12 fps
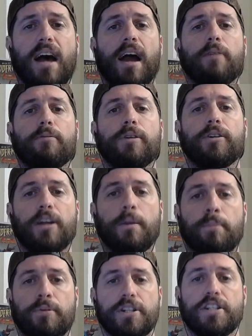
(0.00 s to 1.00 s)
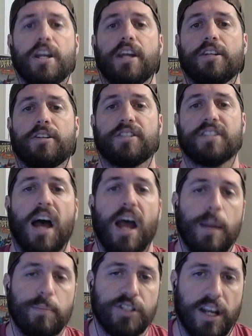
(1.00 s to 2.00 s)
I really appreciate your
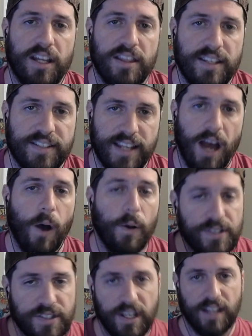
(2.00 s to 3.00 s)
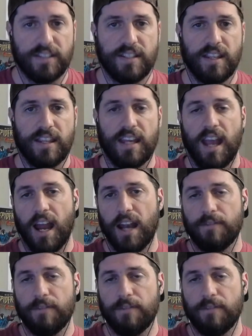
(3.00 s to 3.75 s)
time checking this out, staying to the end.